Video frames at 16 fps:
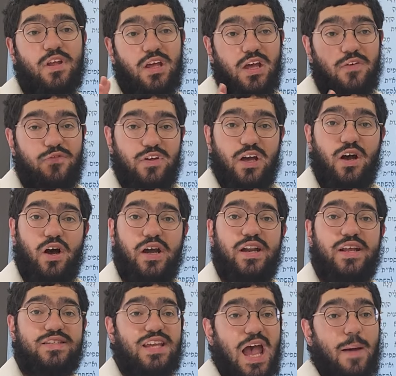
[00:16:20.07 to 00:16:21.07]
If
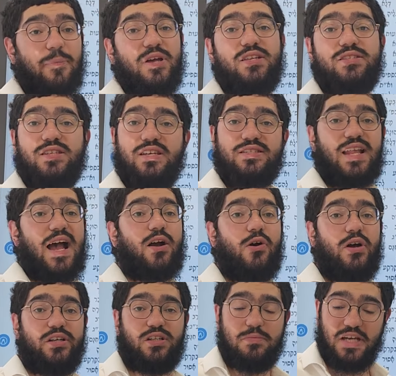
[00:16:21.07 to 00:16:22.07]
oinus happens, he's not
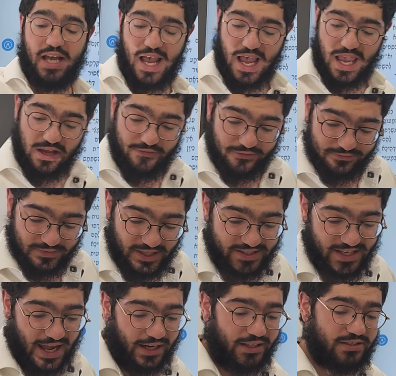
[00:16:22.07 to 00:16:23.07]
going to be chayiv. He's
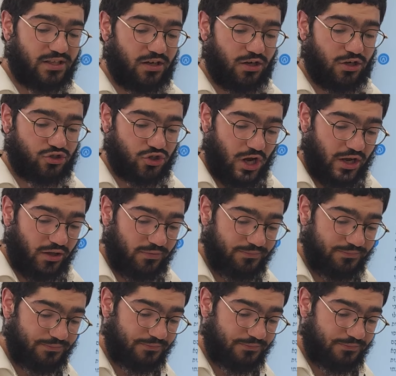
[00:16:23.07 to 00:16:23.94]
not considered a shoyl.